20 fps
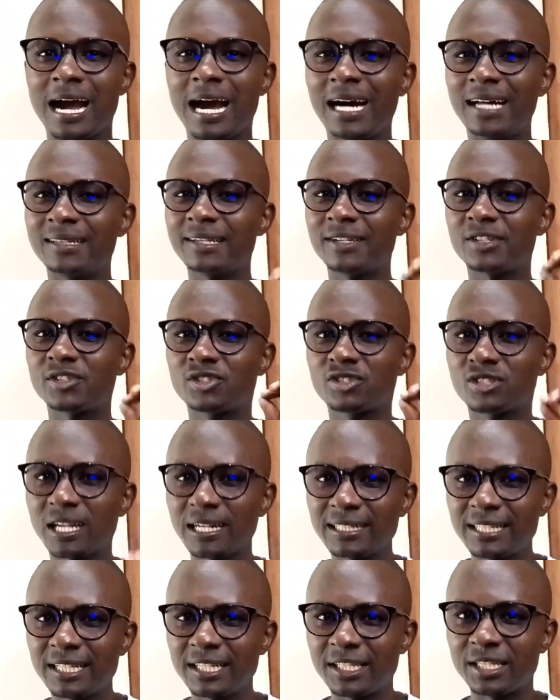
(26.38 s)
And the
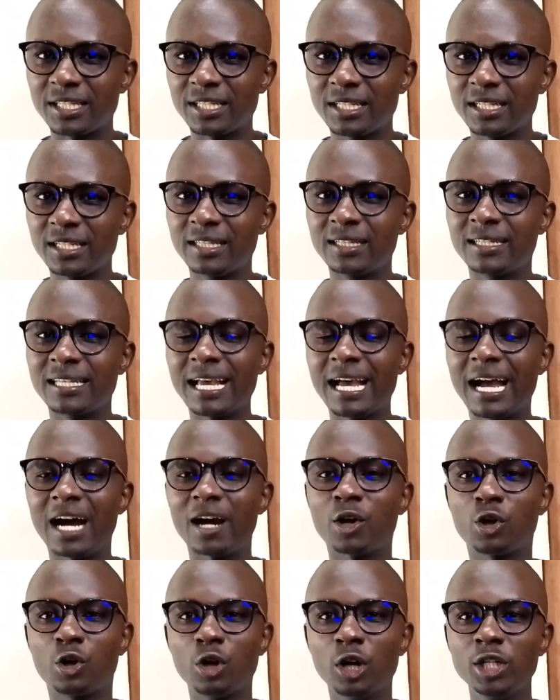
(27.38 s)
strategy they
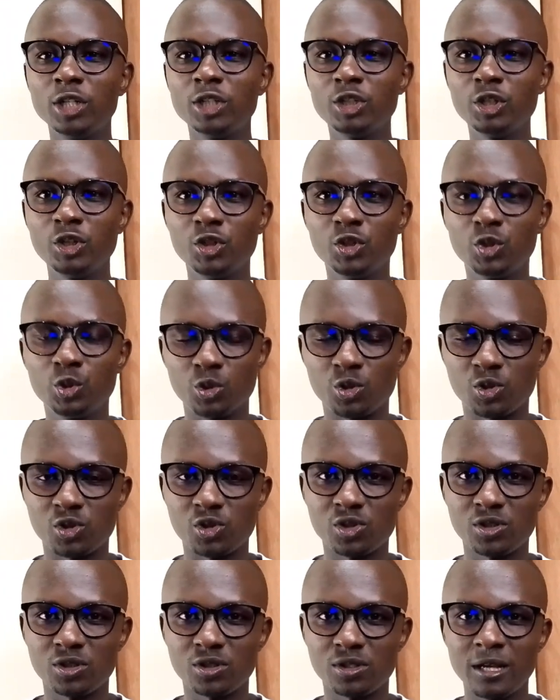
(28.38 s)
are going to
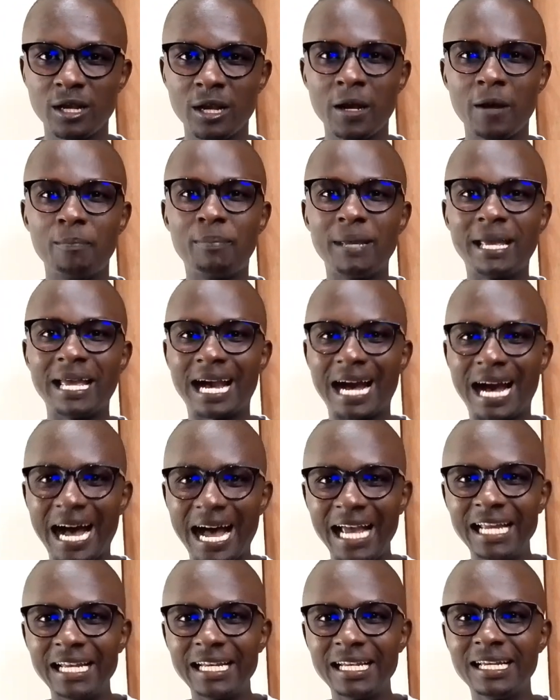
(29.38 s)
use
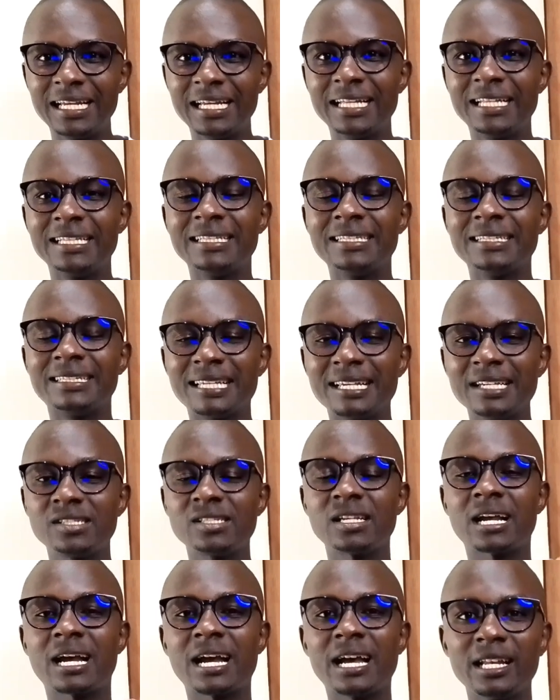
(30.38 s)
behind
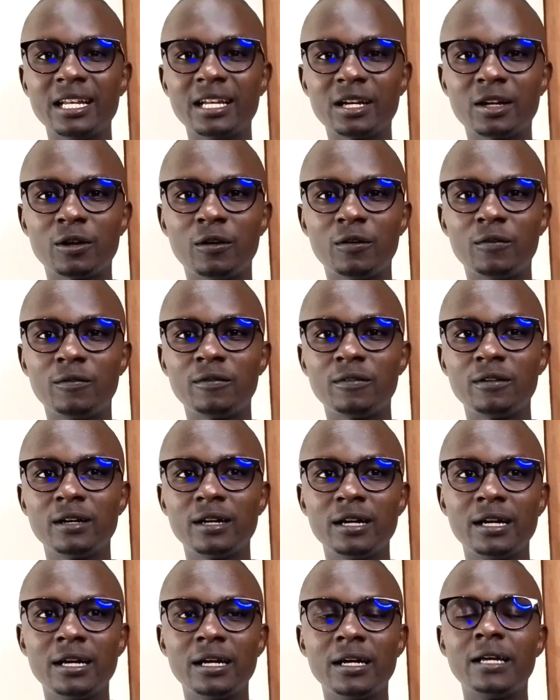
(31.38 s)
this kind of
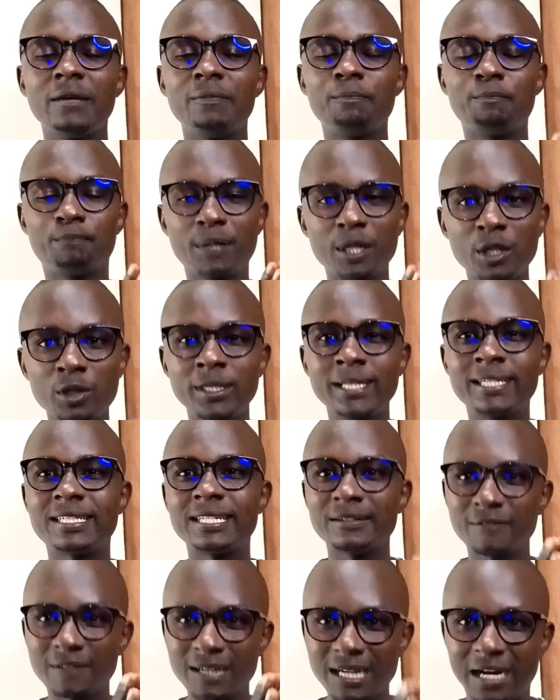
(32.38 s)

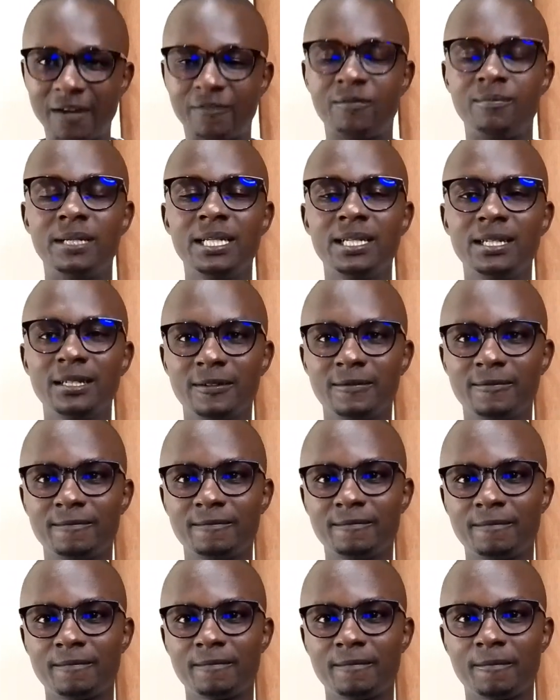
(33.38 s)
punitive government
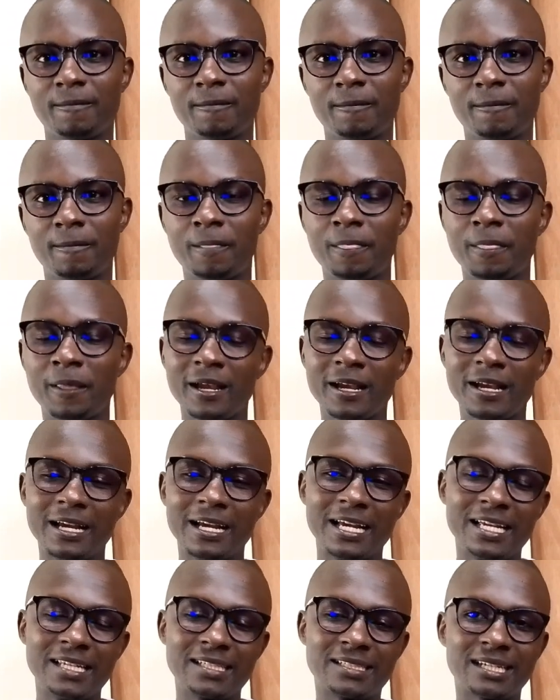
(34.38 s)

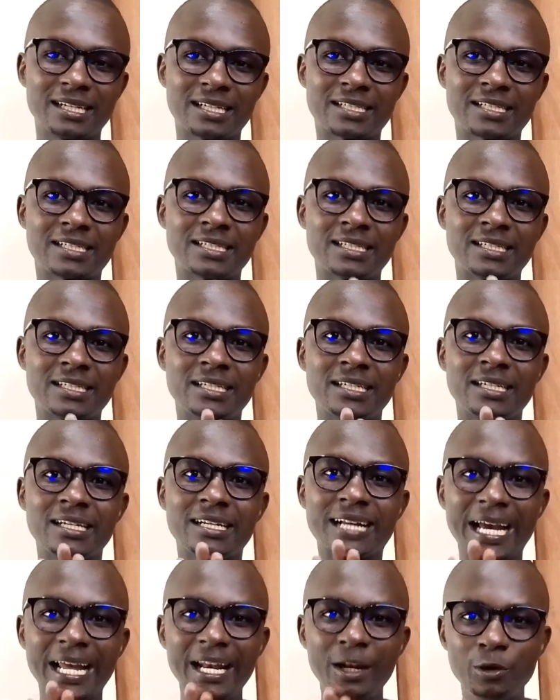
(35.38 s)
is that
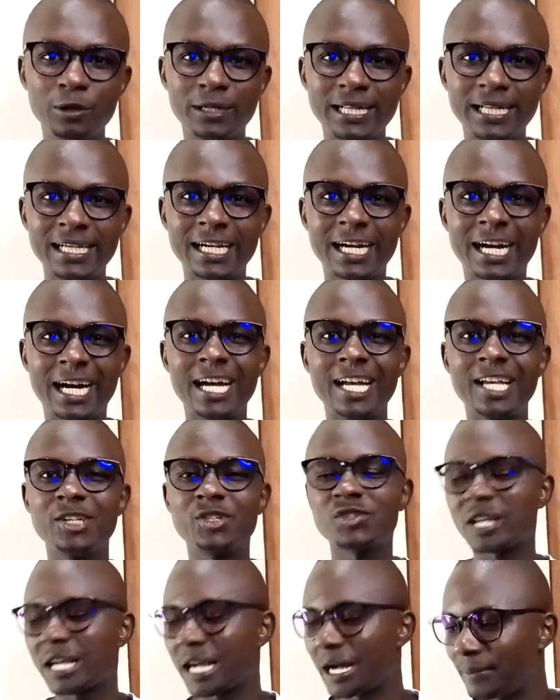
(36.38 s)
Raila Odinga
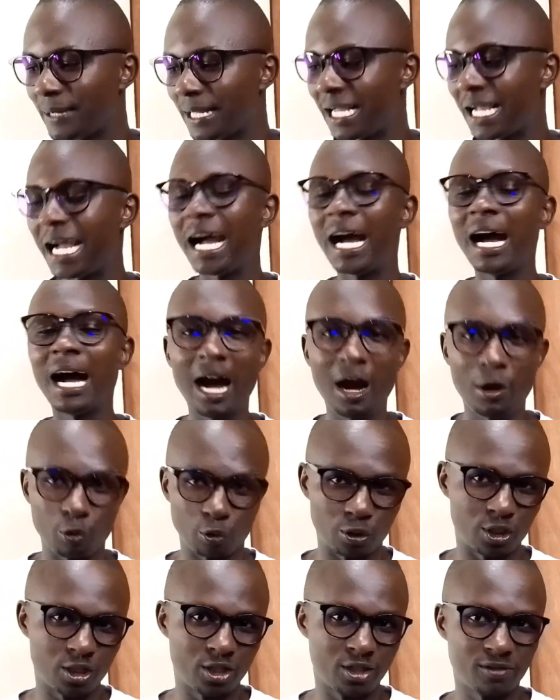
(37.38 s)
is coming
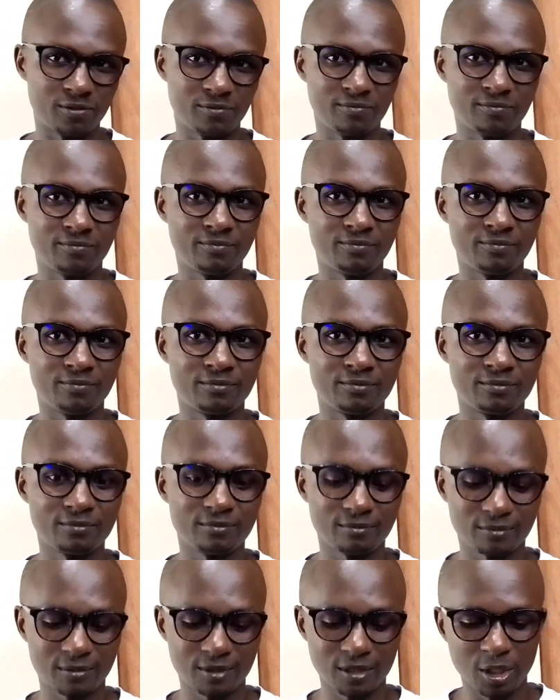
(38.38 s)
out
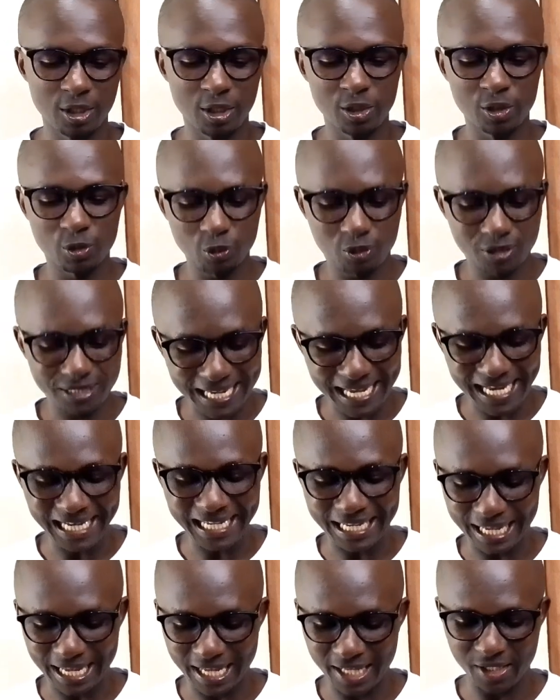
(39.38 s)
to
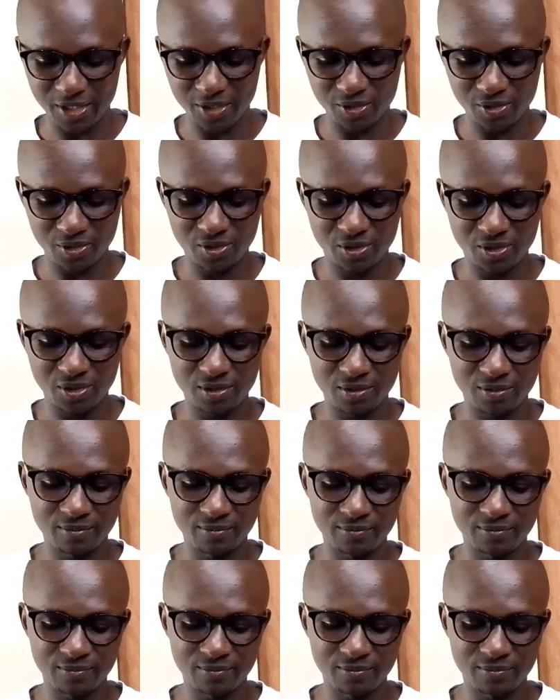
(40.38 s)
tell Kenyans